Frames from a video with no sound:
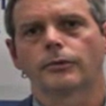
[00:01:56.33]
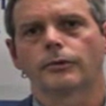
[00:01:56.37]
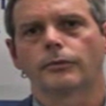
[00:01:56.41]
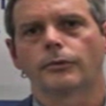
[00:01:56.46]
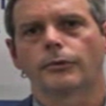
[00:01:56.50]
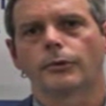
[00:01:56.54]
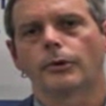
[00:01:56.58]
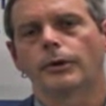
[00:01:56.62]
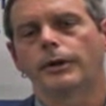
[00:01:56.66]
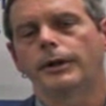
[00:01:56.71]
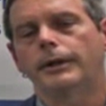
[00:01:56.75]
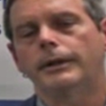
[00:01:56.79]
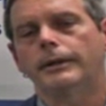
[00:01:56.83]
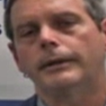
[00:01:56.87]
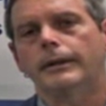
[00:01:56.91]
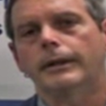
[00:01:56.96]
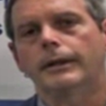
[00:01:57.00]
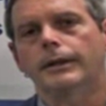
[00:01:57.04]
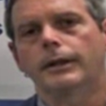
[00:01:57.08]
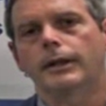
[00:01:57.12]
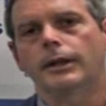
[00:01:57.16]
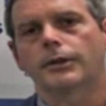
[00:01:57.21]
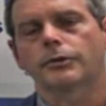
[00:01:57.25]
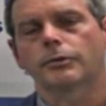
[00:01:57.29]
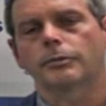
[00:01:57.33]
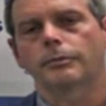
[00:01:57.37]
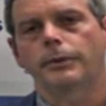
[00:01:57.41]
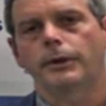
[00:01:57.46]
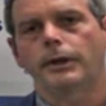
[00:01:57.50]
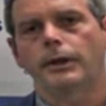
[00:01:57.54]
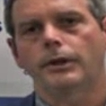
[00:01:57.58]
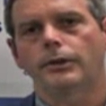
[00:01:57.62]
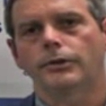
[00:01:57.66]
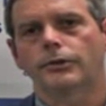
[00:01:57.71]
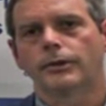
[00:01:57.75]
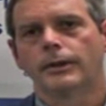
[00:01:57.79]
30 on the
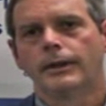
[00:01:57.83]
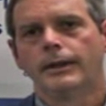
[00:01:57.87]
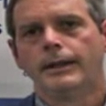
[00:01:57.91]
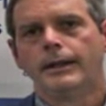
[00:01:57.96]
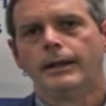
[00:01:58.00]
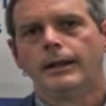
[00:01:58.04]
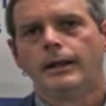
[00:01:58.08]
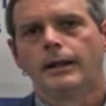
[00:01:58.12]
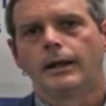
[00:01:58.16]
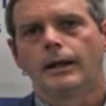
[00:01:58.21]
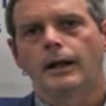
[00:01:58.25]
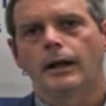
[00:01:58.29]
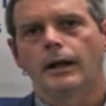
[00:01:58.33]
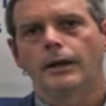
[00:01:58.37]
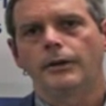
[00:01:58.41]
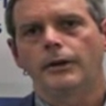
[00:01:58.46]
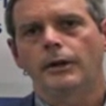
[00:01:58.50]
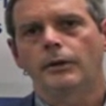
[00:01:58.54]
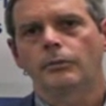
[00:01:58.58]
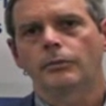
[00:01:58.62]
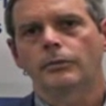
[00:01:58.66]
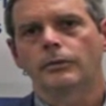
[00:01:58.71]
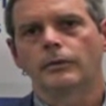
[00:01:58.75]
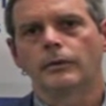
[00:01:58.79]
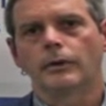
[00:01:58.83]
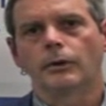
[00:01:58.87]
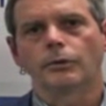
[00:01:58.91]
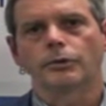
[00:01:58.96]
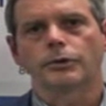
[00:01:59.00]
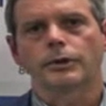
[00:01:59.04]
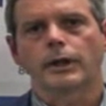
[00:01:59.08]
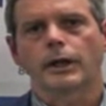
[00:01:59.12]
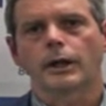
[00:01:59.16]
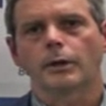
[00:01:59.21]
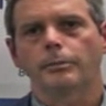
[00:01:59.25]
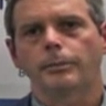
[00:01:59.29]
S&Ps. And then there
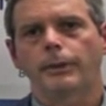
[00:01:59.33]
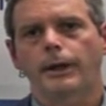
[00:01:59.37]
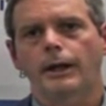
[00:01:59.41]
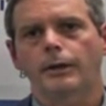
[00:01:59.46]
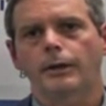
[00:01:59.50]
was a lot of